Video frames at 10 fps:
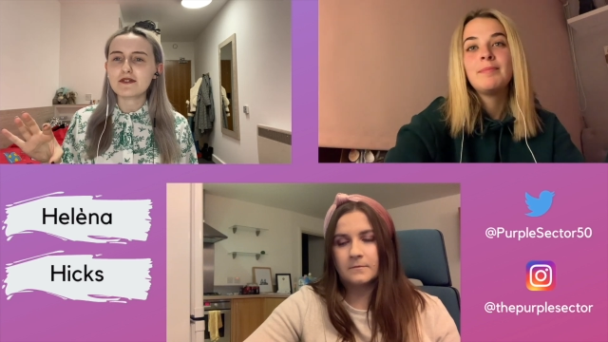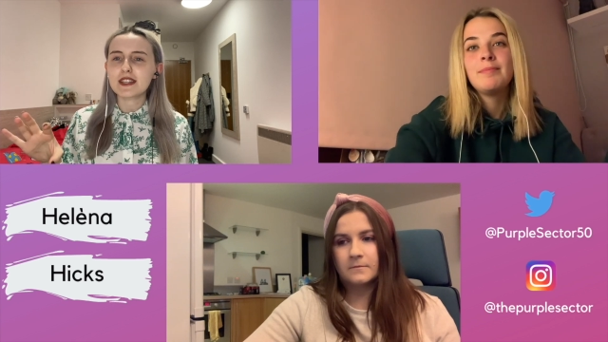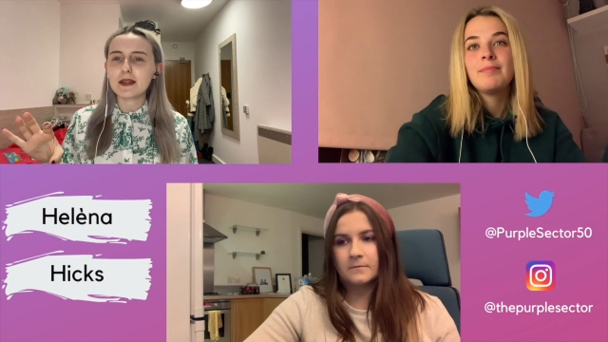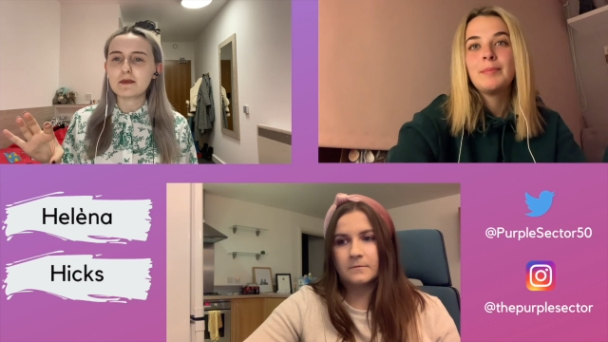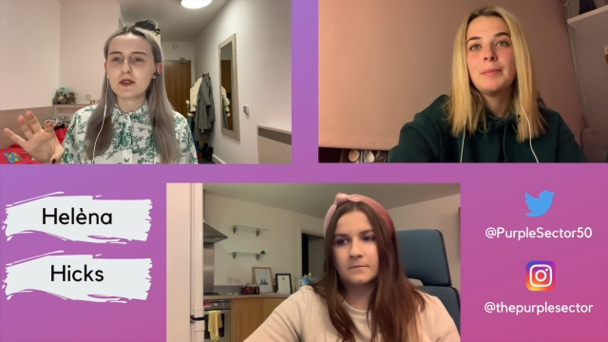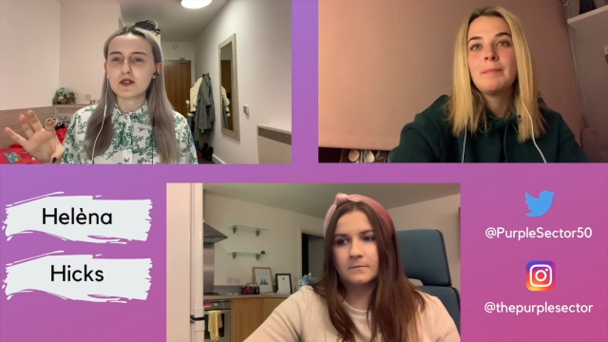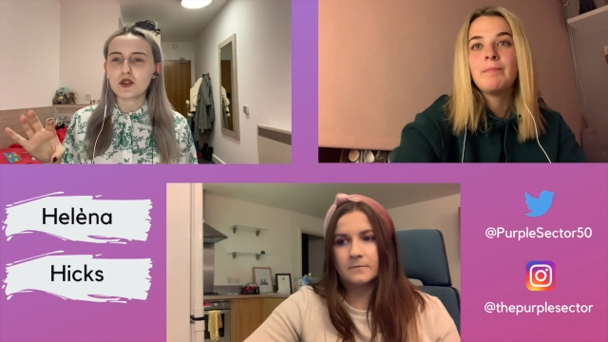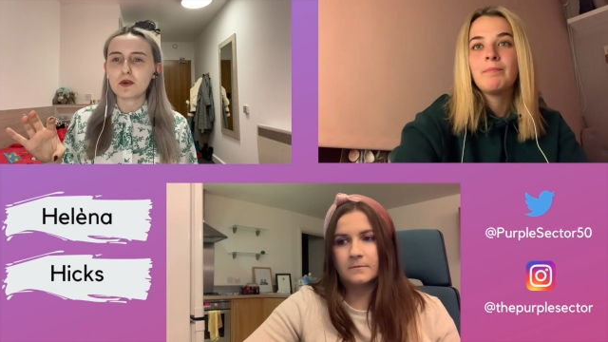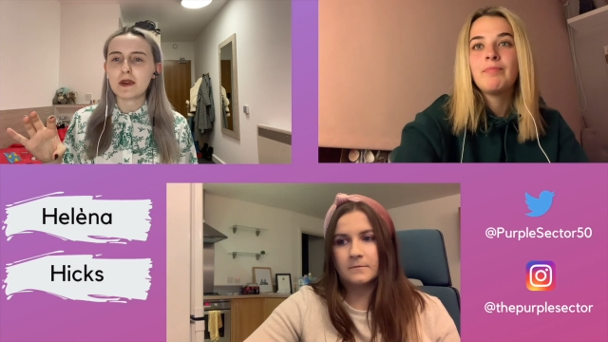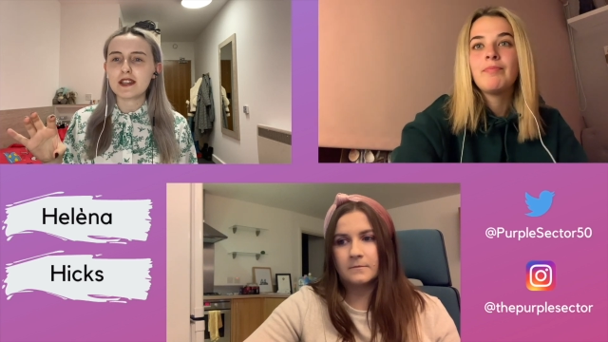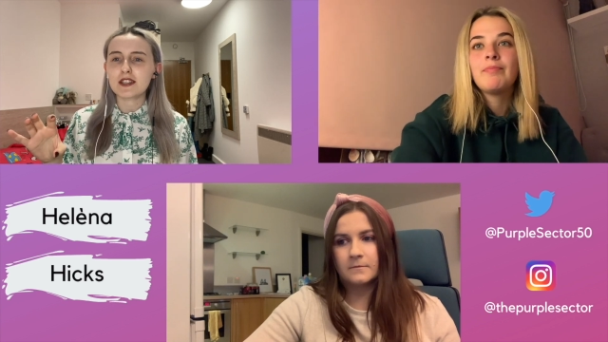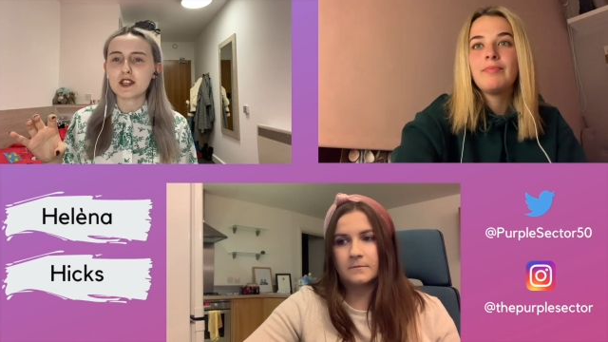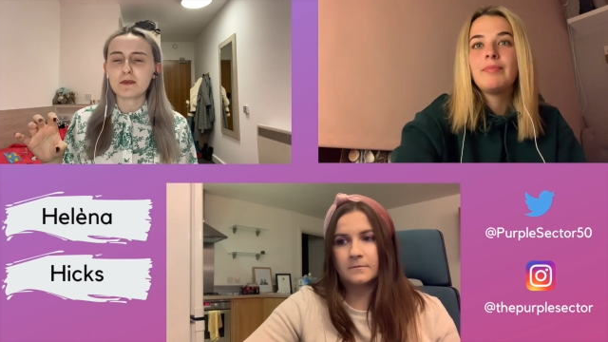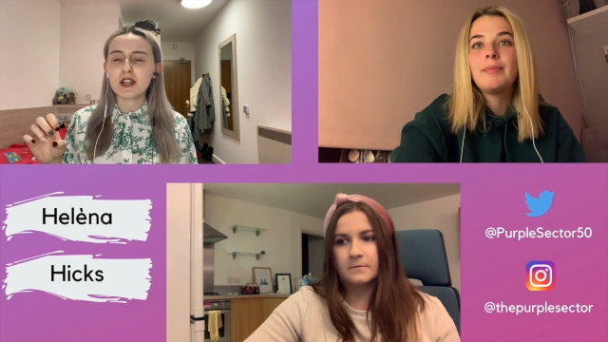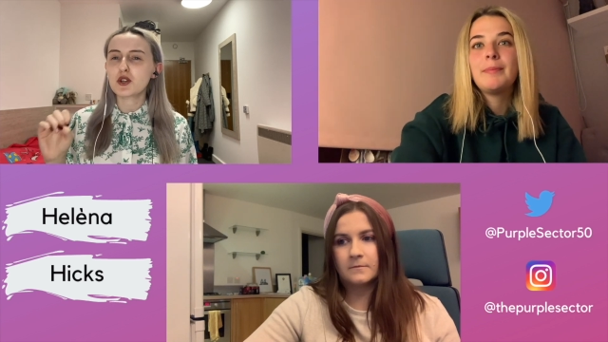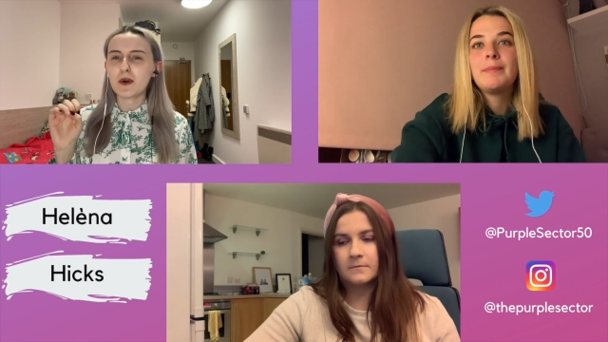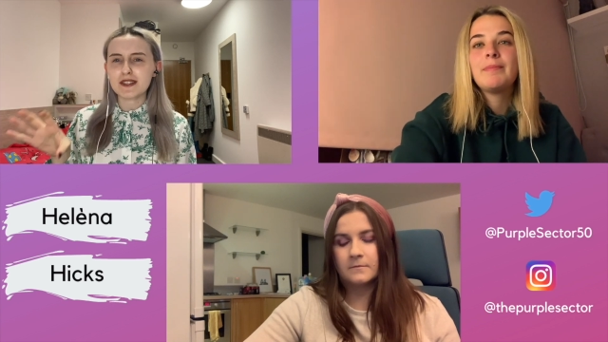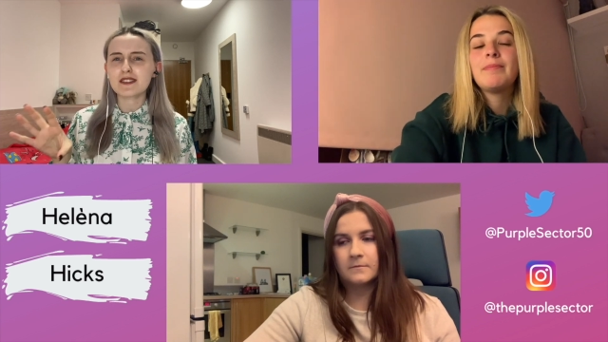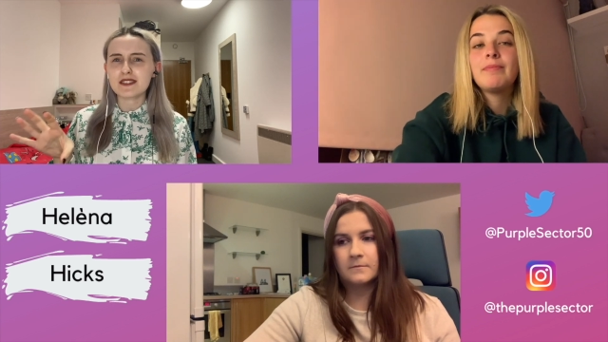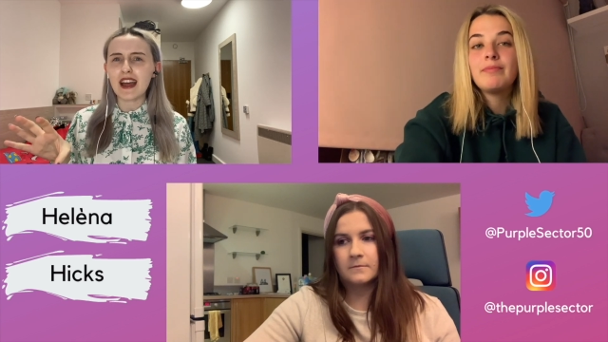Speaker 1: deemed on social media to be Twitter
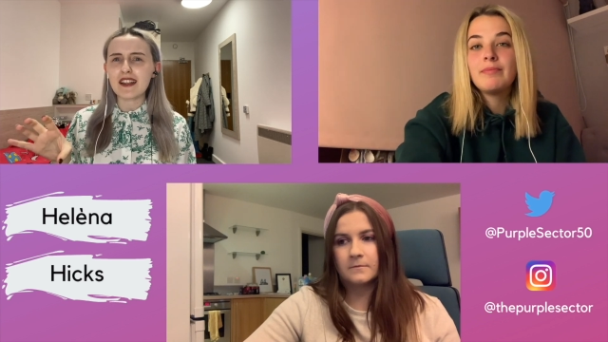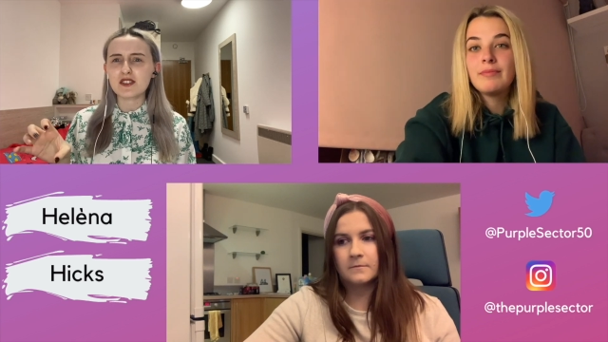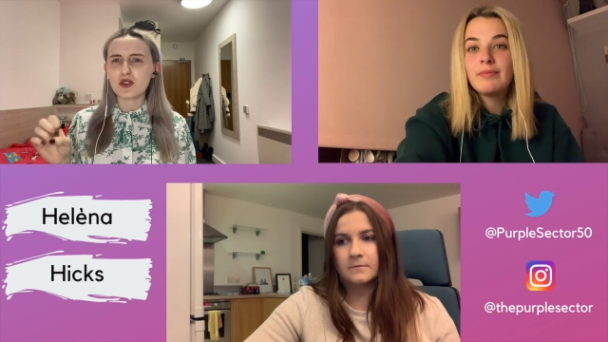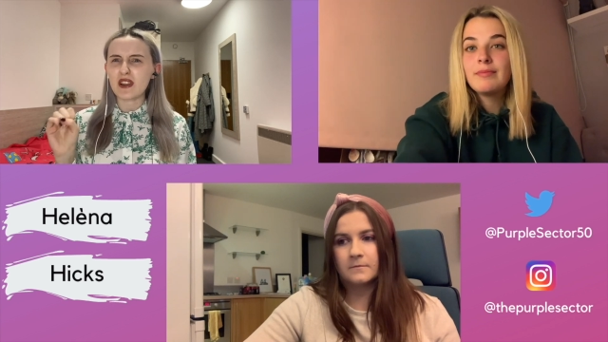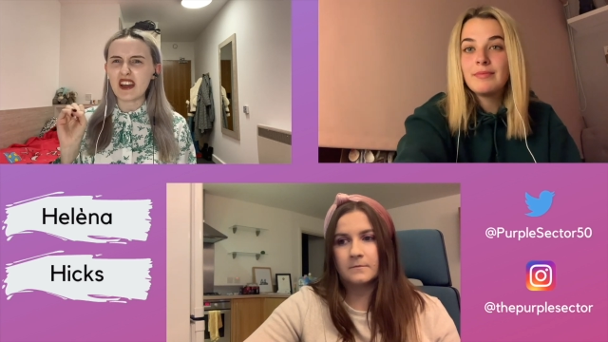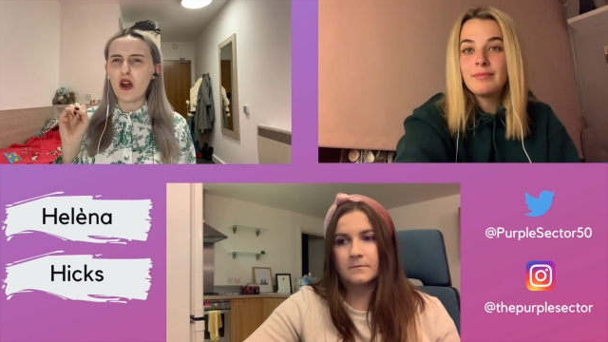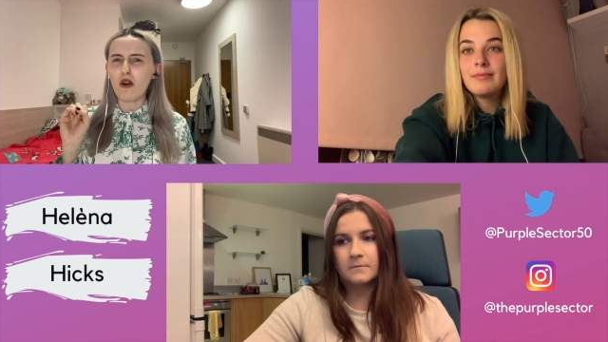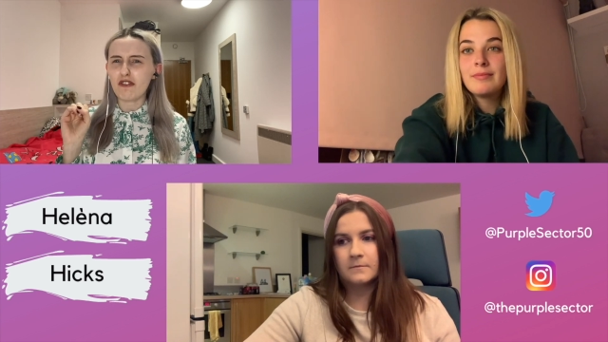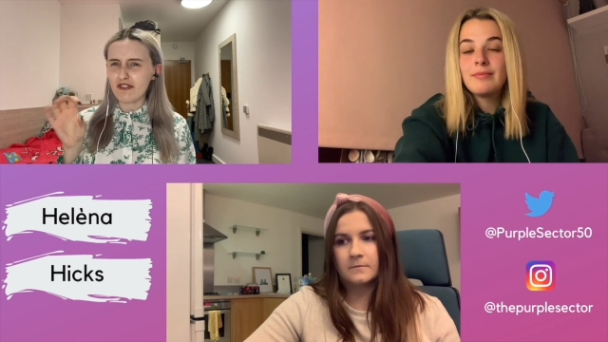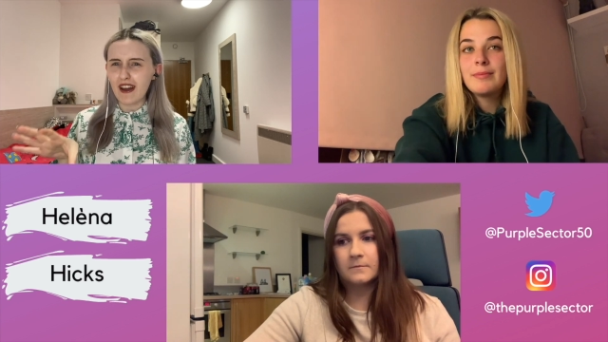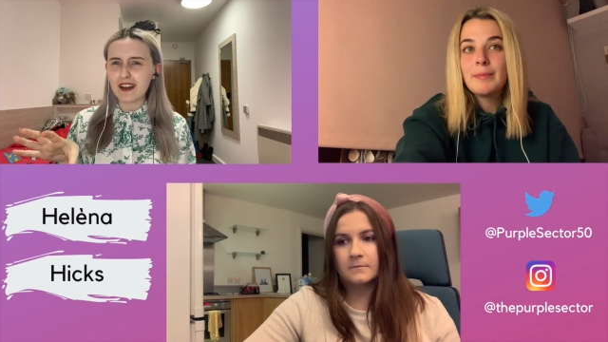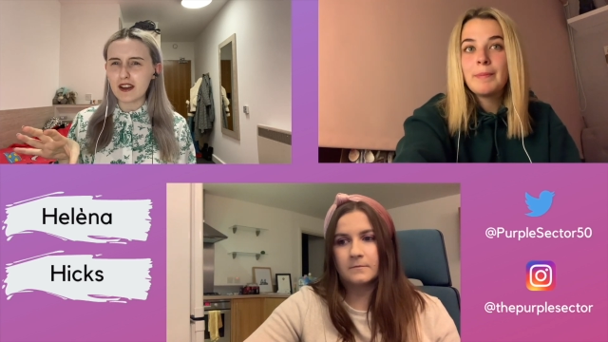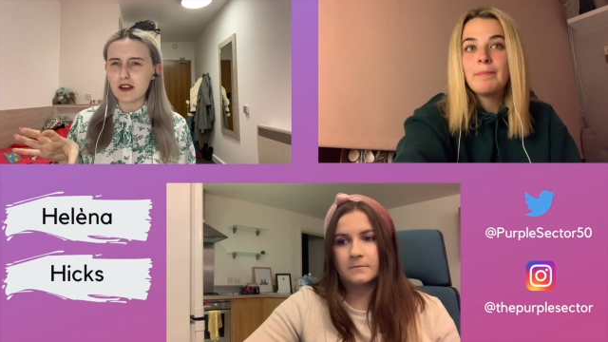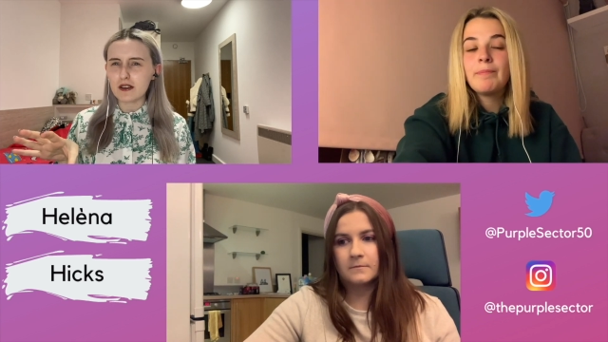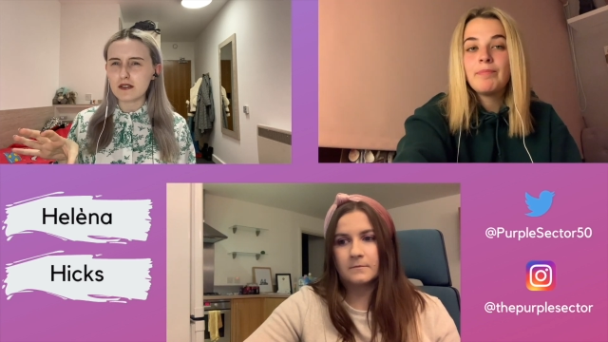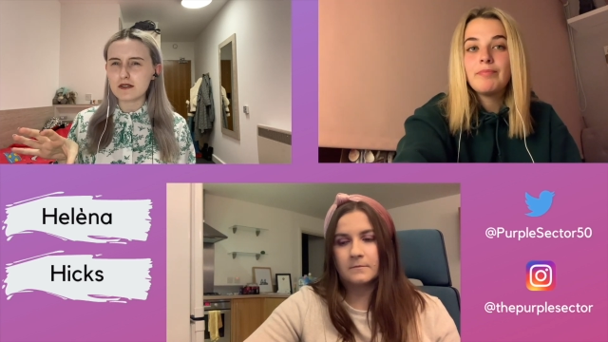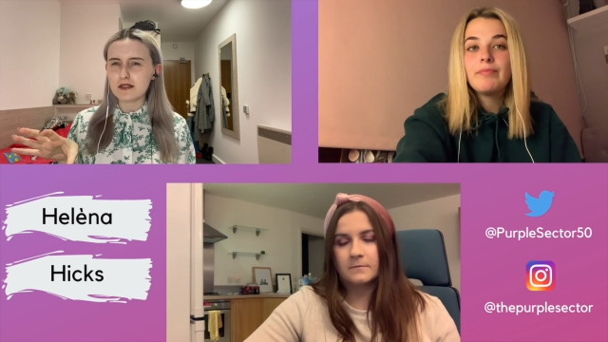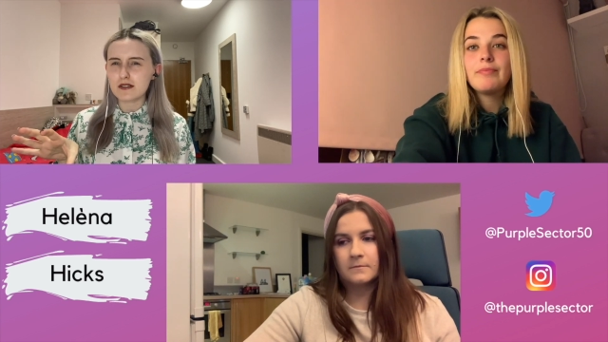stans or like fangirls?